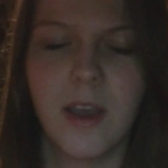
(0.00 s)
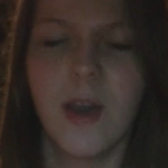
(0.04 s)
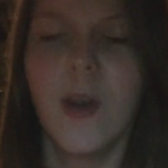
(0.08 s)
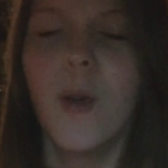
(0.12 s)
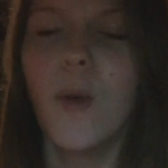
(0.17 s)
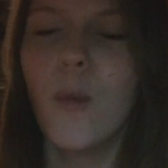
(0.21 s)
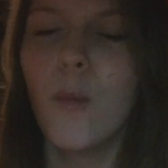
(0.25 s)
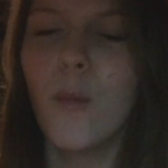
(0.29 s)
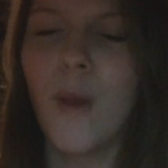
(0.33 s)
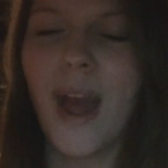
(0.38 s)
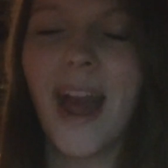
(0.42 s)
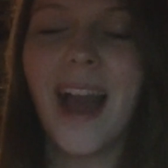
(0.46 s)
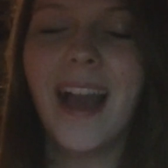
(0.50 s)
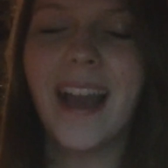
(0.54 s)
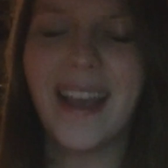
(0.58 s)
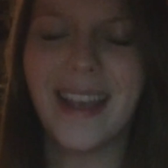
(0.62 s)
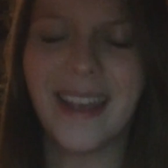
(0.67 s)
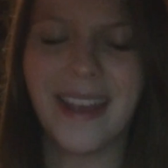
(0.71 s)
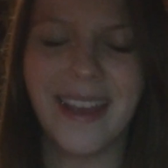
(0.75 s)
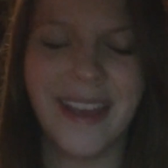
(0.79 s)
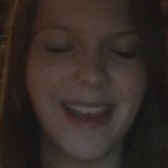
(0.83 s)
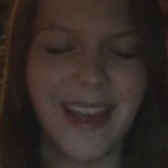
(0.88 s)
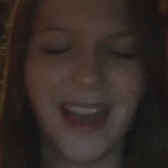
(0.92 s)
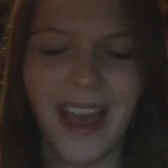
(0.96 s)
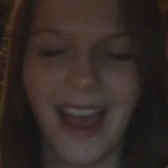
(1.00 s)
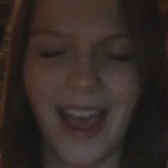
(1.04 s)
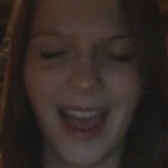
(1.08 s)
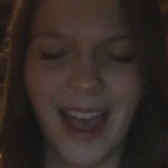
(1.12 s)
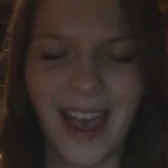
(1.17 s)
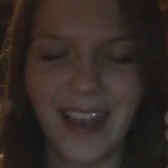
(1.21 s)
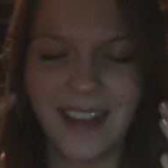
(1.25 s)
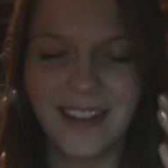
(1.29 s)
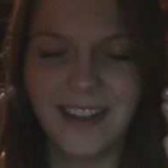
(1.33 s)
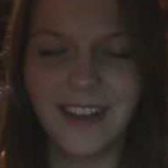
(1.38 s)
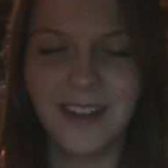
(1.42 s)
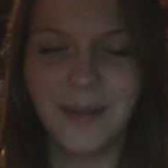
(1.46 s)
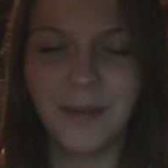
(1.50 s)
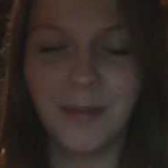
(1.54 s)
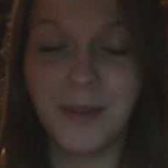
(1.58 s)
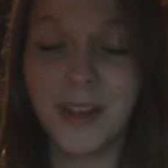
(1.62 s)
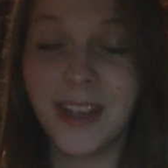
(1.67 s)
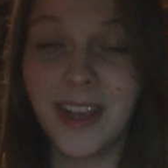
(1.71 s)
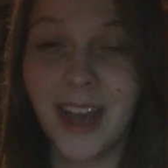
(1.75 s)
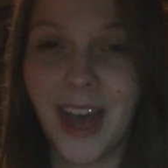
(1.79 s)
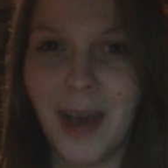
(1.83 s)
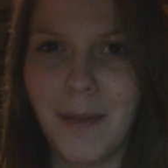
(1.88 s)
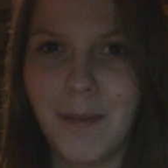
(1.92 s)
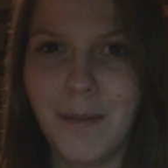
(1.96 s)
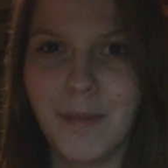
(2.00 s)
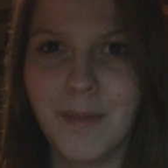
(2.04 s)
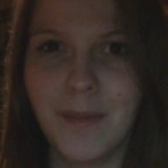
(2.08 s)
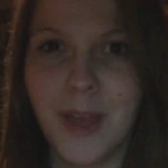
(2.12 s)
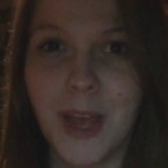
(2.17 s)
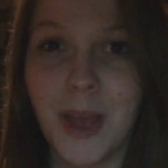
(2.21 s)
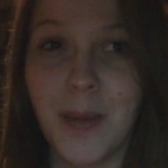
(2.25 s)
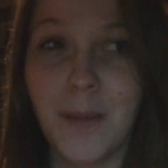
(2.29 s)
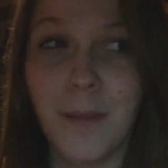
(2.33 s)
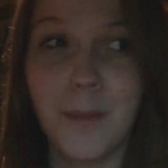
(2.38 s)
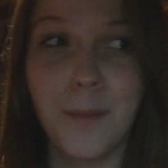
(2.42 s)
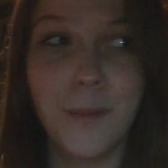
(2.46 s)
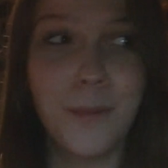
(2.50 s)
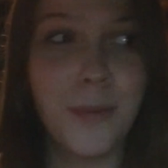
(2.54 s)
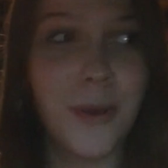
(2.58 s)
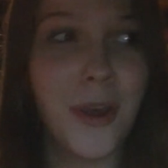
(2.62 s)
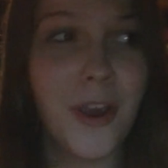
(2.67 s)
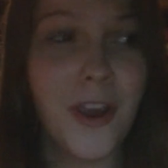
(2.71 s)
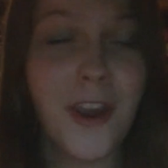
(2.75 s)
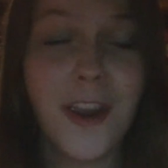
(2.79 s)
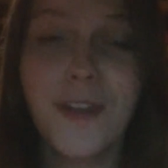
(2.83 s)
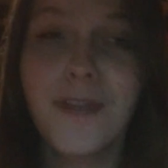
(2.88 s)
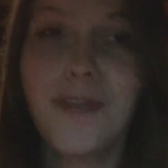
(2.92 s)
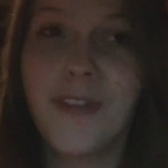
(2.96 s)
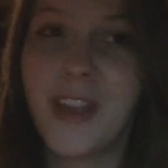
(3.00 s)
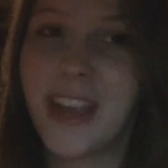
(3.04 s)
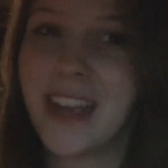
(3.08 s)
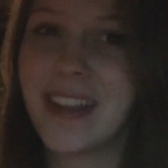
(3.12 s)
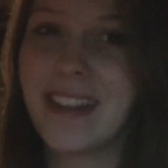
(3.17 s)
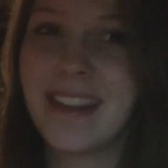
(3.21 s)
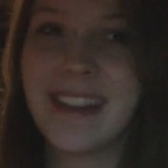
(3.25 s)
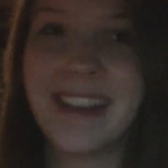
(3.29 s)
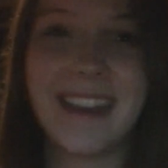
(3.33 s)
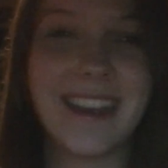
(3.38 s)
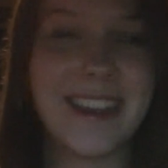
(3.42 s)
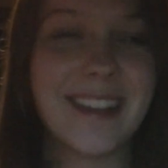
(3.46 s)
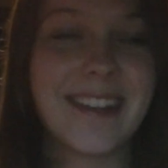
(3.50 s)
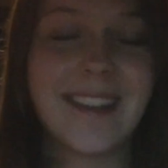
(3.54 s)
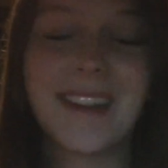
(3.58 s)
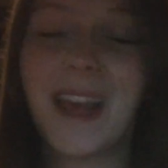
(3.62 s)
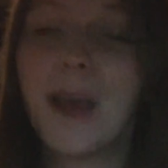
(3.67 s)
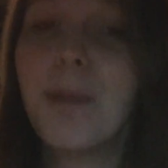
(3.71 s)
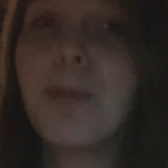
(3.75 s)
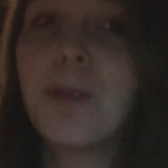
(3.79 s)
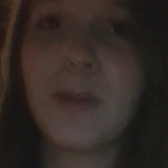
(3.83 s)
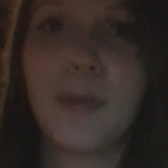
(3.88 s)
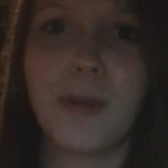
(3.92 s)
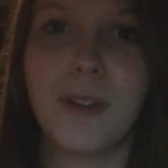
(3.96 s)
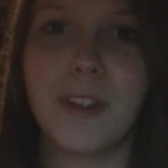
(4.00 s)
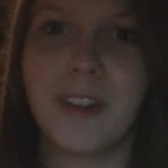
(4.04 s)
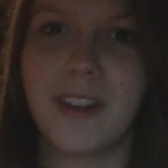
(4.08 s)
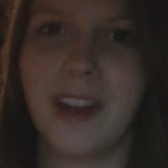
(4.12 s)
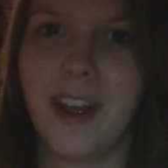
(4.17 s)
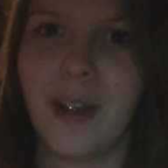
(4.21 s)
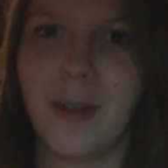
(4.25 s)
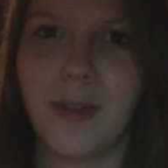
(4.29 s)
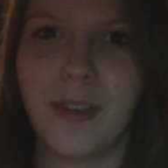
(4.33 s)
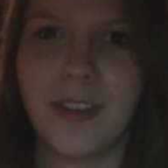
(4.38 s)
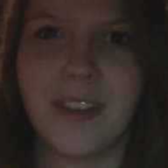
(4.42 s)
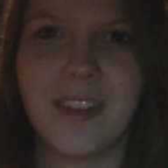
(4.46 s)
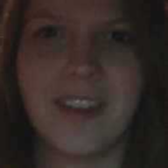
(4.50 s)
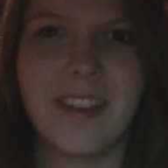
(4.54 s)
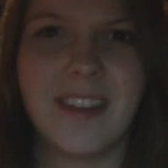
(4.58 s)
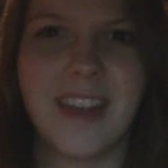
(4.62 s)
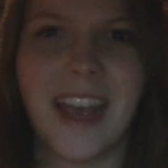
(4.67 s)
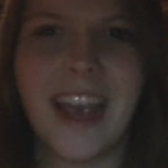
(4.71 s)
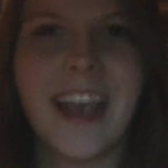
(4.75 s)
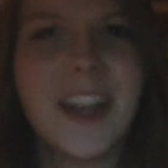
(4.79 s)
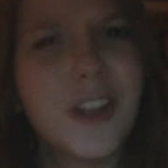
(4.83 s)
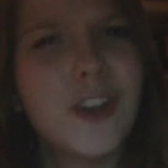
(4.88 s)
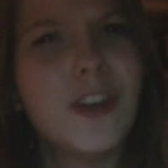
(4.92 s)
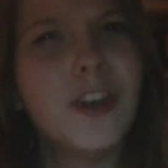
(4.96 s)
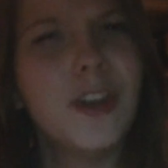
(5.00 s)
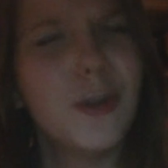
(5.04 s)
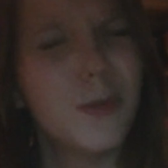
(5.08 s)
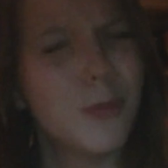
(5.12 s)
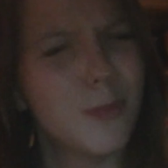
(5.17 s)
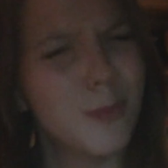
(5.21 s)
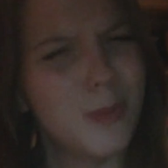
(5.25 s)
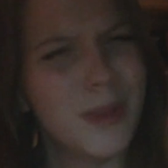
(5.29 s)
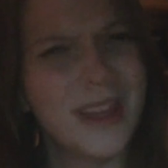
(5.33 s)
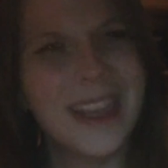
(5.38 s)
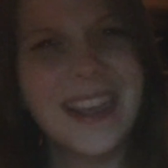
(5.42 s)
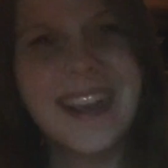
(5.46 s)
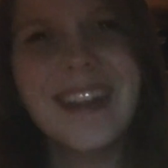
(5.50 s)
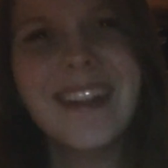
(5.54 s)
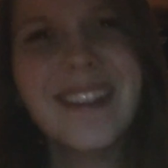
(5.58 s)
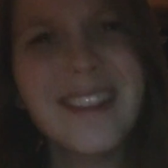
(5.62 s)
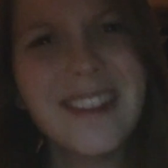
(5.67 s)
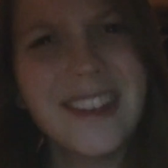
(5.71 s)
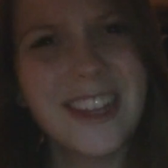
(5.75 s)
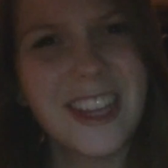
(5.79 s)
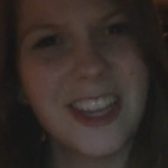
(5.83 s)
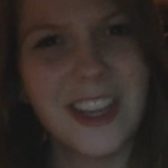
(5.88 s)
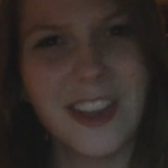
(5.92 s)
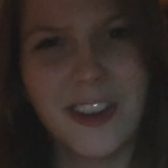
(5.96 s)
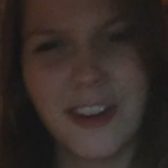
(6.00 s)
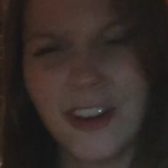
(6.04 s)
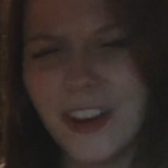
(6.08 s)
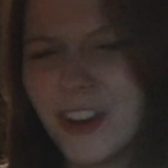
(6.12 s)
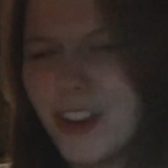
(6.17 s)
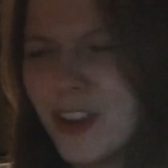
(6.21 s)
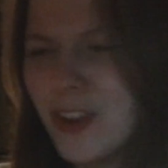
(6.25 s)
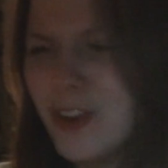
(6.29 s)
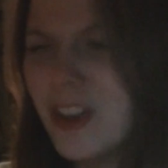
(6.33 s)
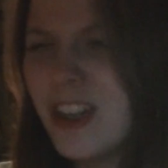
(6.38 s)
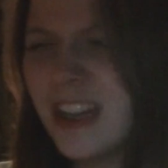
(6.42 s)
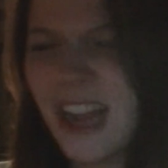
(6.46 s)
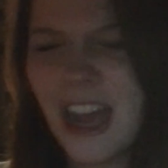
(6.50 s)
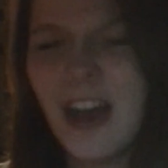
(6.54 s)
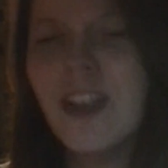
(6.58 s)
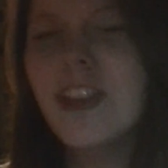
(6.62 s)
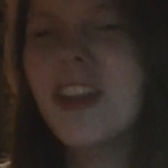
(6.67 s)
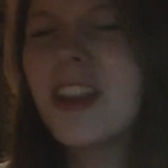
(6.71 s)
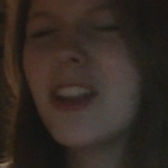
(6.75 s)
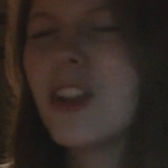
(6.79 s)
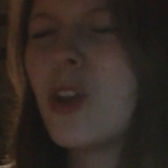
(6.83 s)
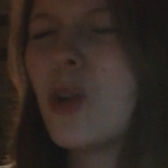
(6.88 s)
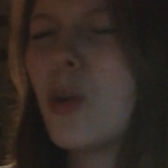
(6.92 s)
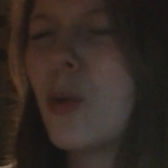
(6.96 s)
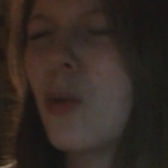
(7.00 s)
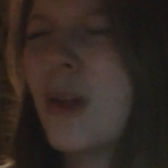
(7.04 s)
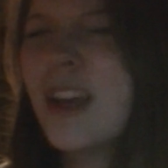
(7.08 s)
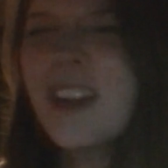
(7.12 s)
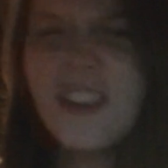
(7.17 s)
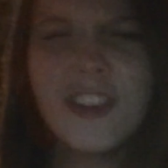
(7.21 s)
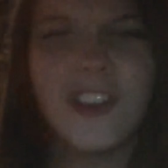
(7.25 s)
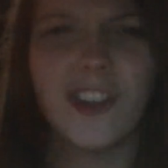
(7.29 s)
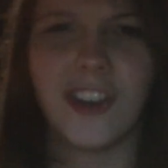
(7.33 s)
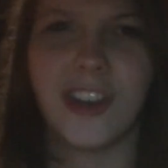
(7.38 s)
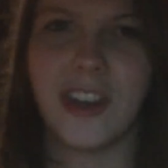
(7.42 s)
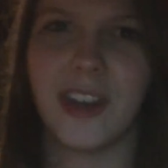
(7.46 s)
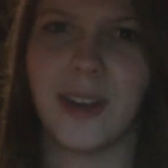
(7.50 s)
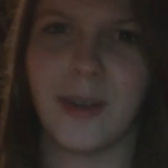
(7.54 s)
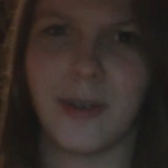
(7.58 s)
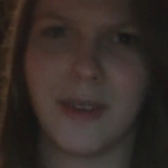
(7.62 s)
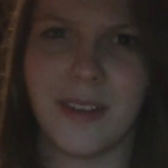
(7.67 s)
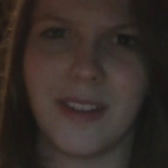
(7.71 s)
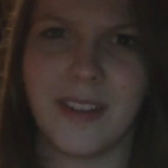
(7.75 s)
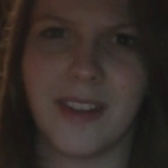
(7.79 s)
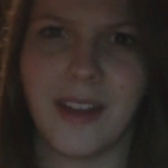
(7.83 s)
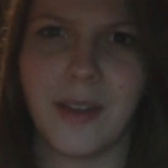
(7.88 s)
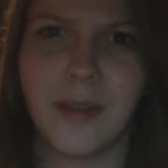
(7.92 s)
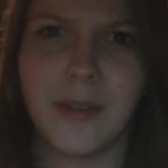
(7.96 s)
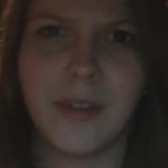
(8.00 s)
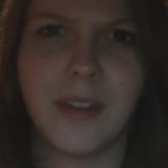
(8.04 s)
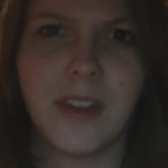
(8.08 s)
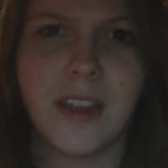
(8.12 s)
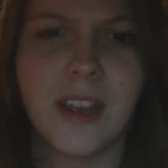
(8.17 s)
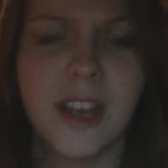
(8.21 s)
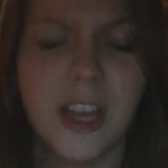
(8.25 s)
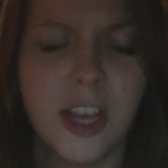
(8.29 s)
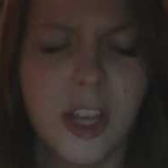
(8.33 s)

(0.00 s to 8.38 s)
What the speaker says: Why has it become perfectly acceptable in our society to be insecure, to doubt and question ourselves?